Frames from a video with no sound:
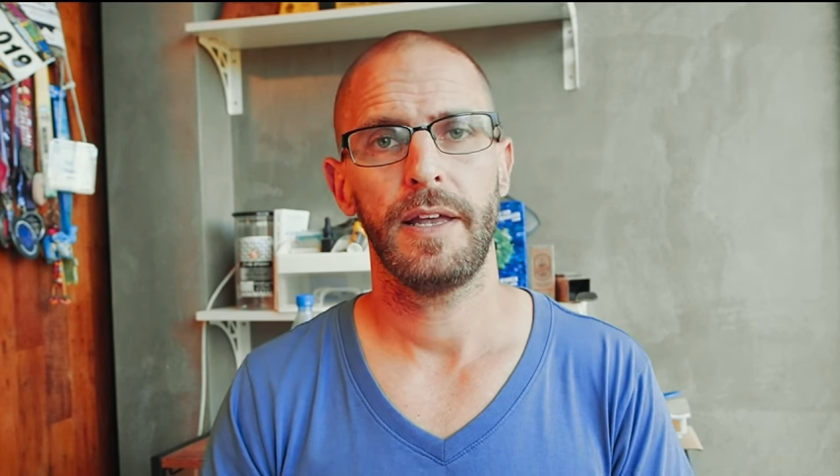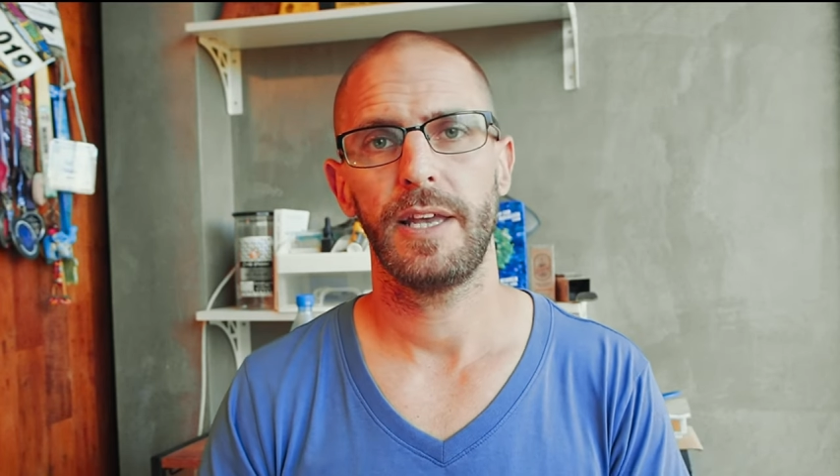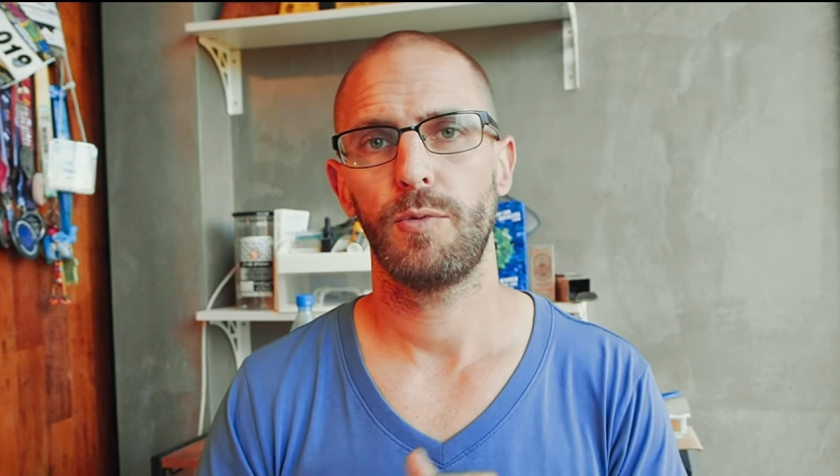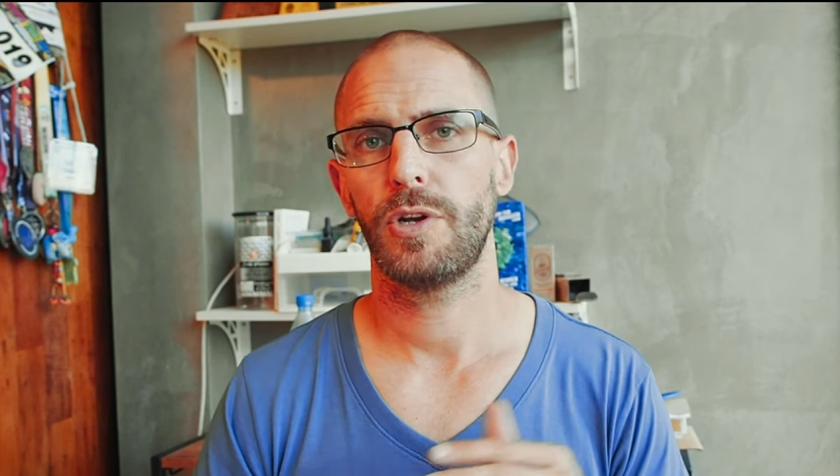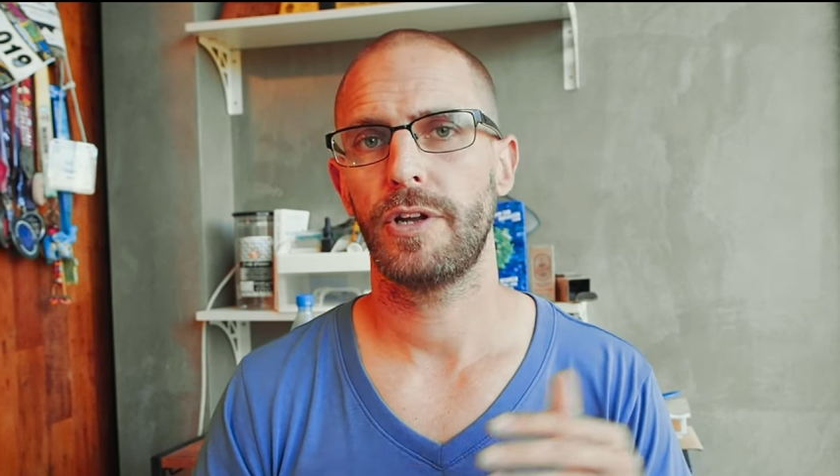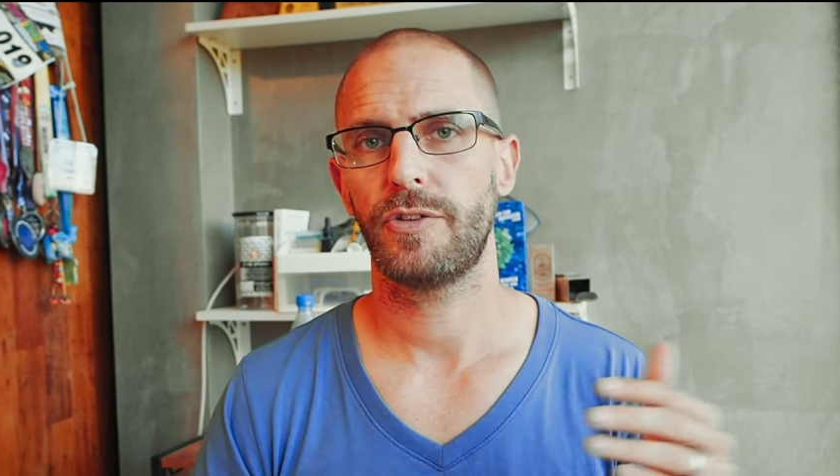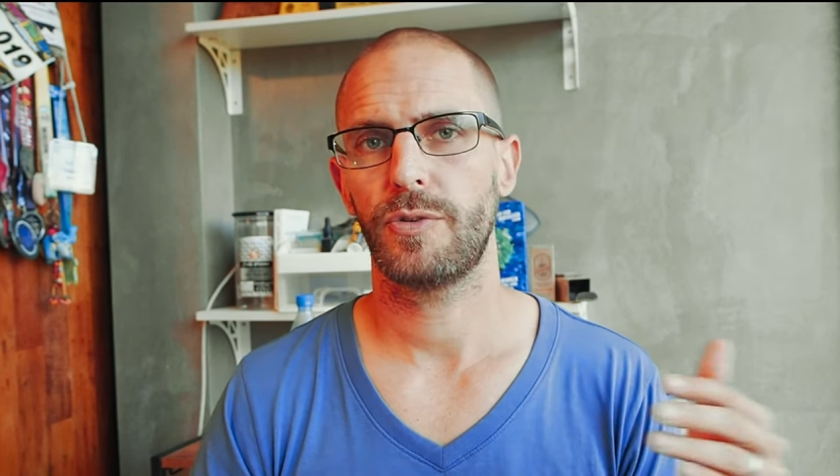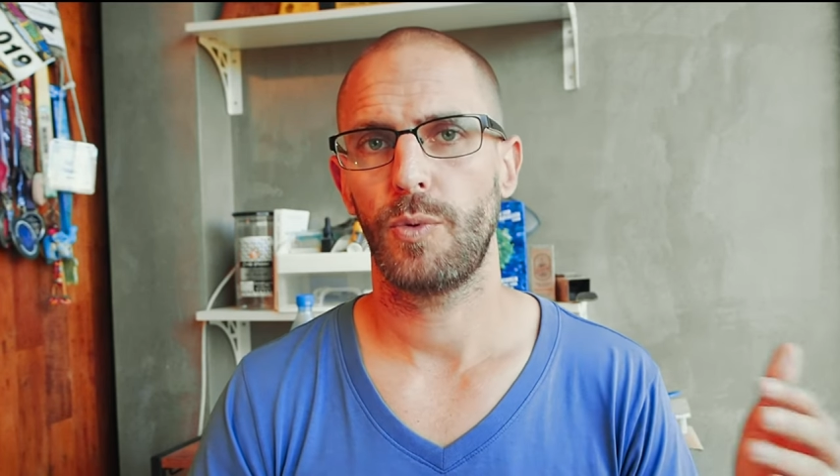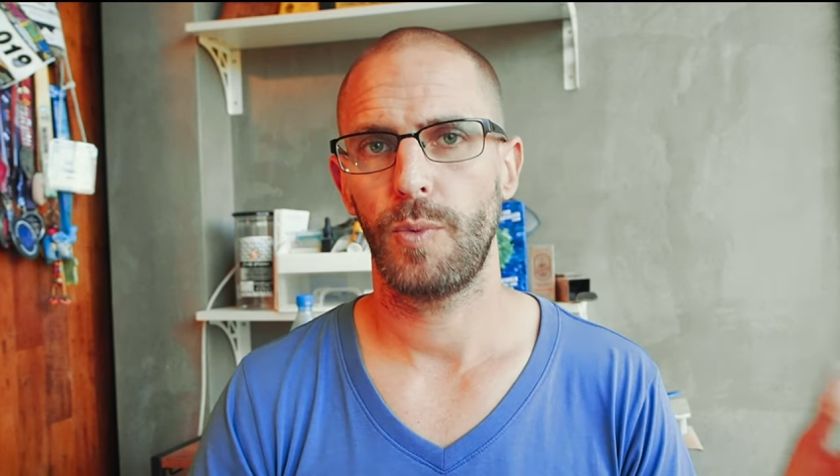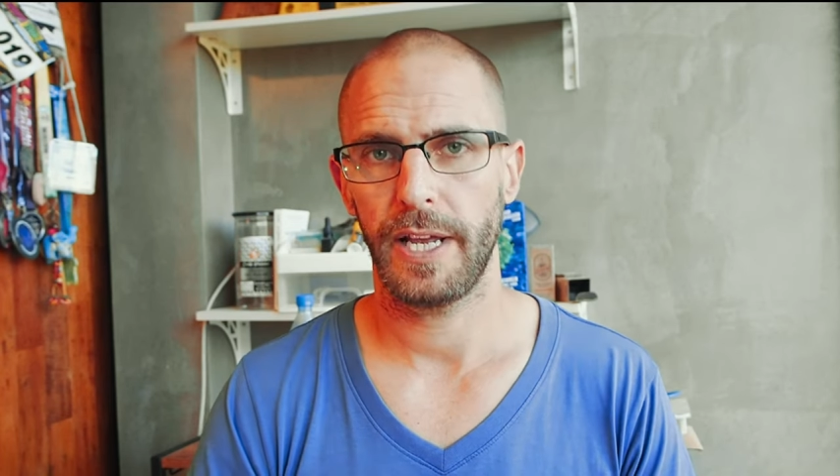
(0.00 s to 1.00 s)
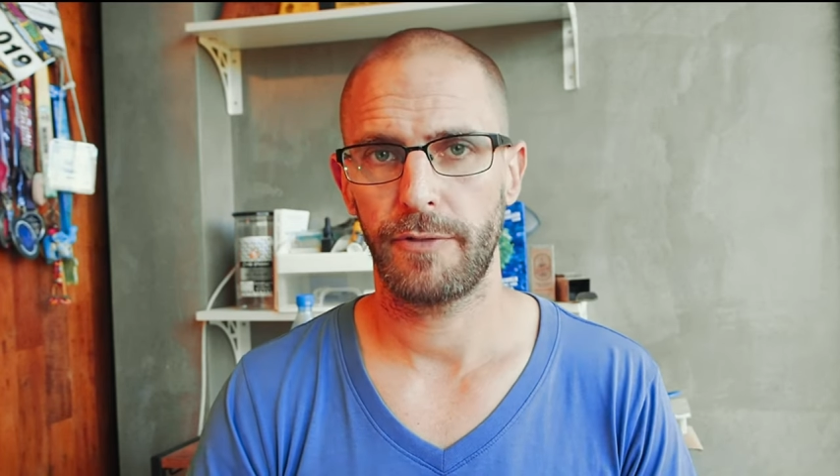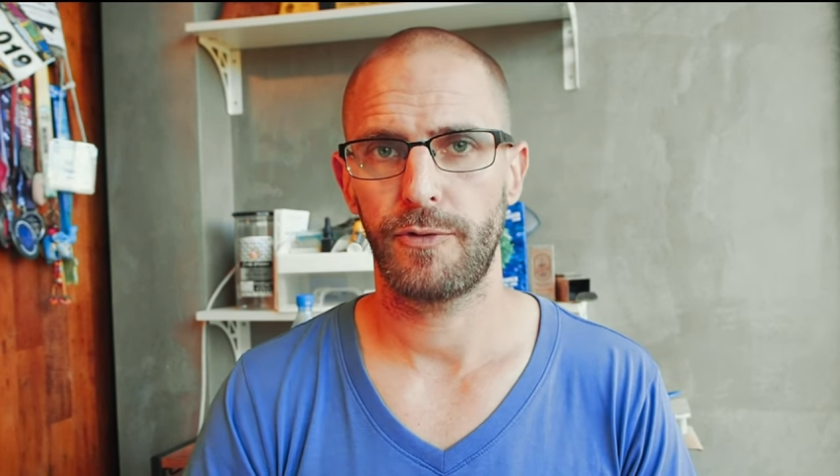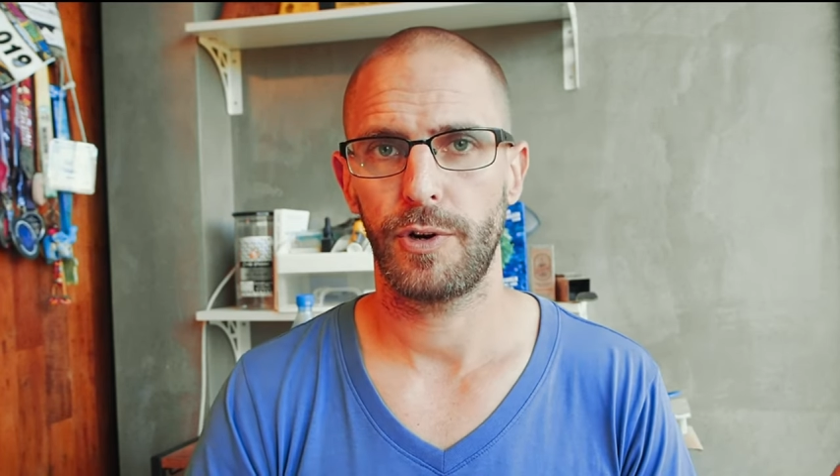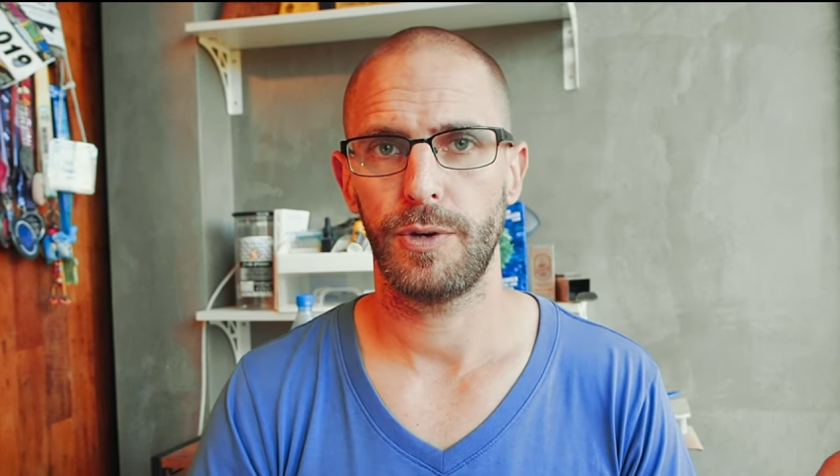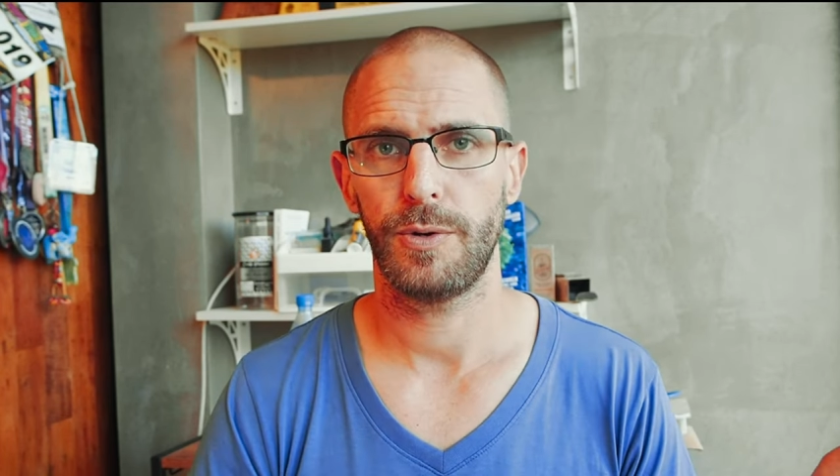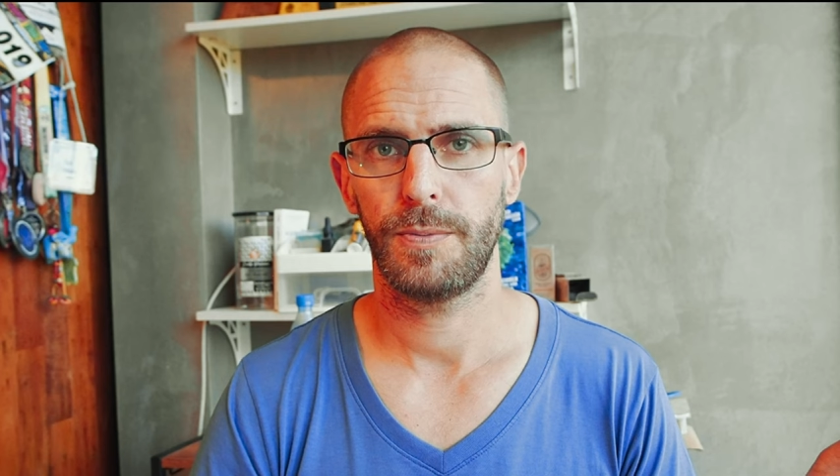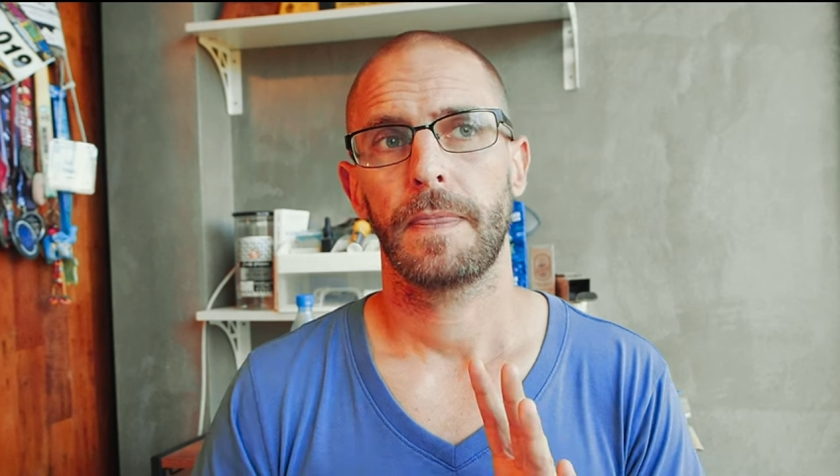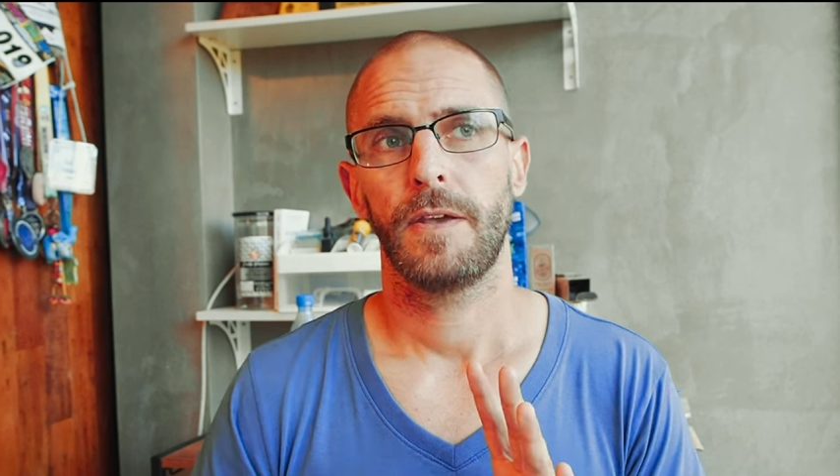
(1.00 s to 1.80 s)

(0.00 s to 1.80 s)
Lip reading: they will not wait for you.